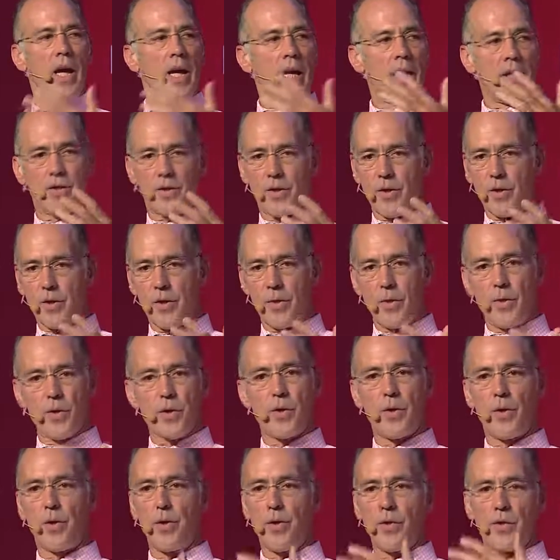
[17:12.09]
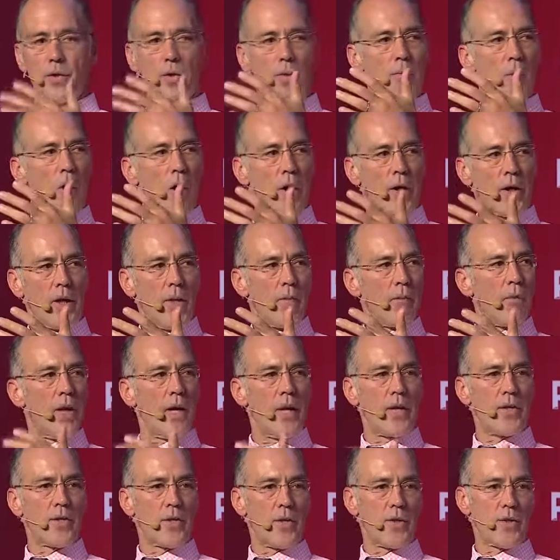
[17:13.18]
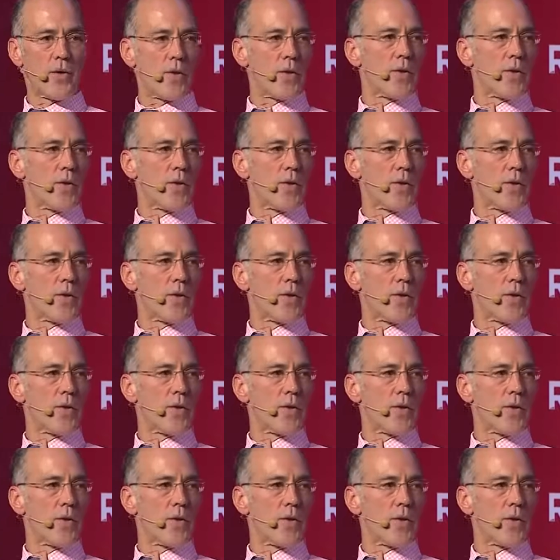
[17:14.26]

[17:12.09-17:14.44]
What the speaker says: institutionals or marketplaces